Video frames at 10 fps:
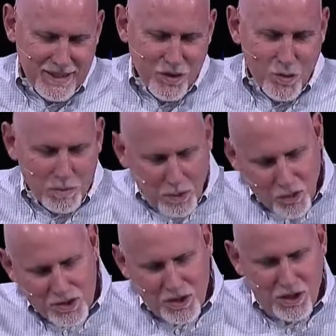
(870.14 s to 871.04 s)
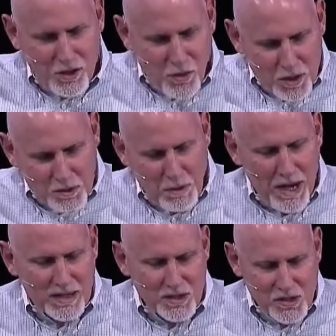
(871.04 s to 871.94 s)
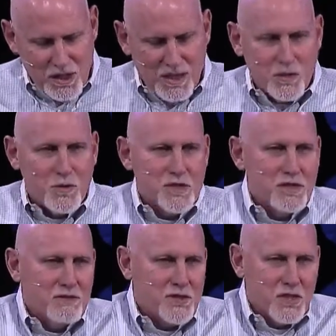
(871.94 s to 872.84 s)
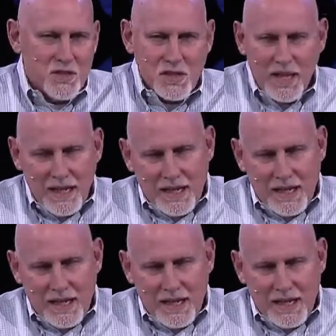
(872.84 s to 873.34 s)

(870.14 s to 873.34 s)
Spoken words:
In the reports and the correspondence that he'd received since